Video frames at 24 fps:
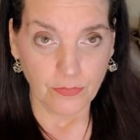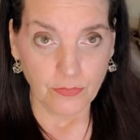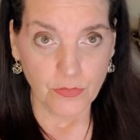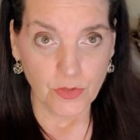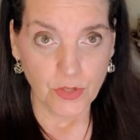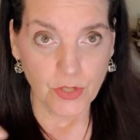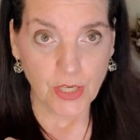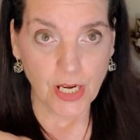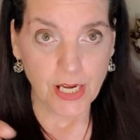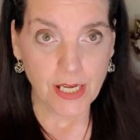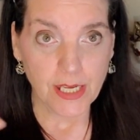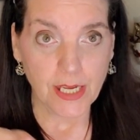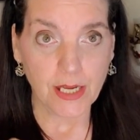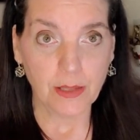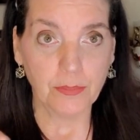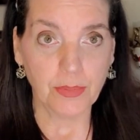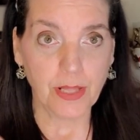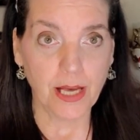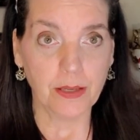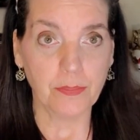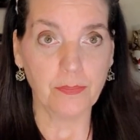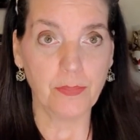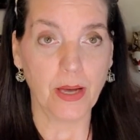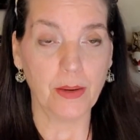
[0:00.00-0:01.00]
shaking
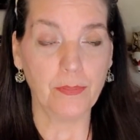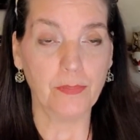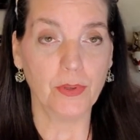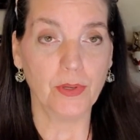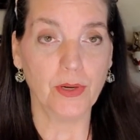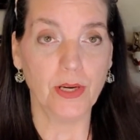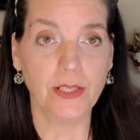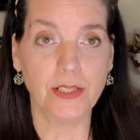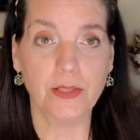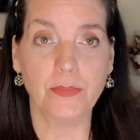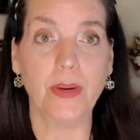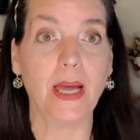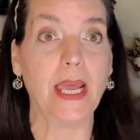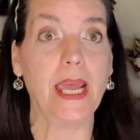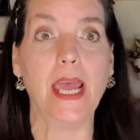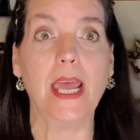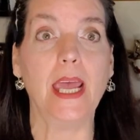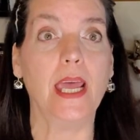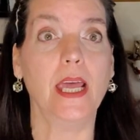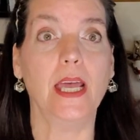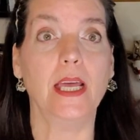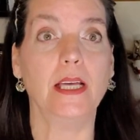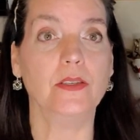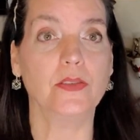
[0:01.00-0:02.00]
black pepper onto my
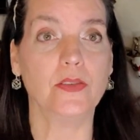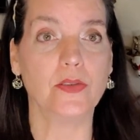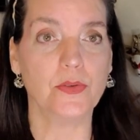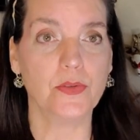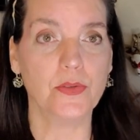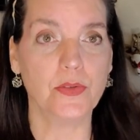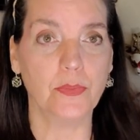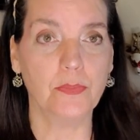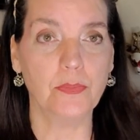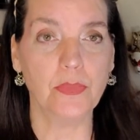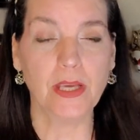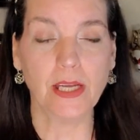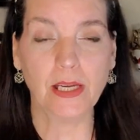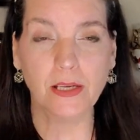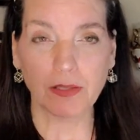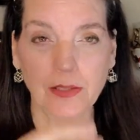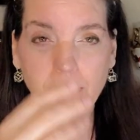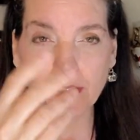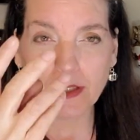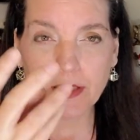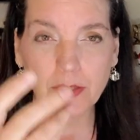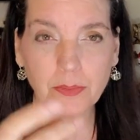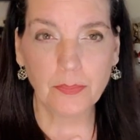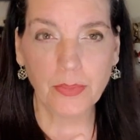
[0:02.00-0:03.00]
eggs or something and a
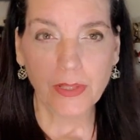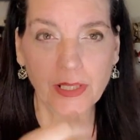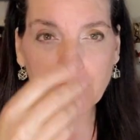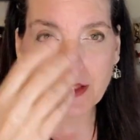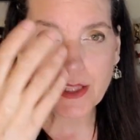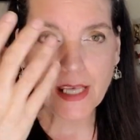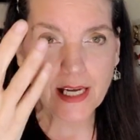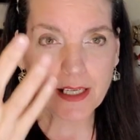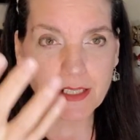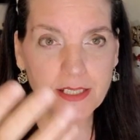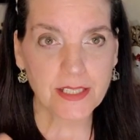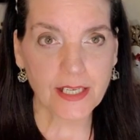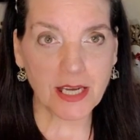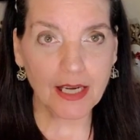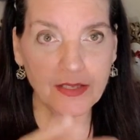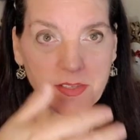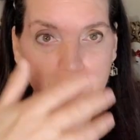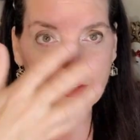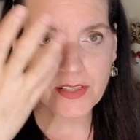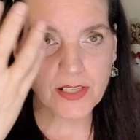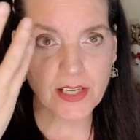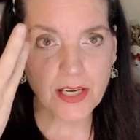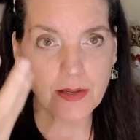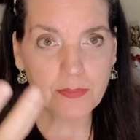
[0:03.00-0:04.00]
little bit of that
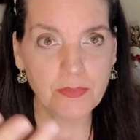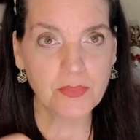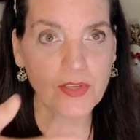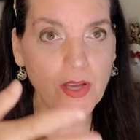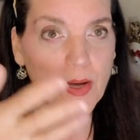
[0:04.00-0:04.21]
dust comes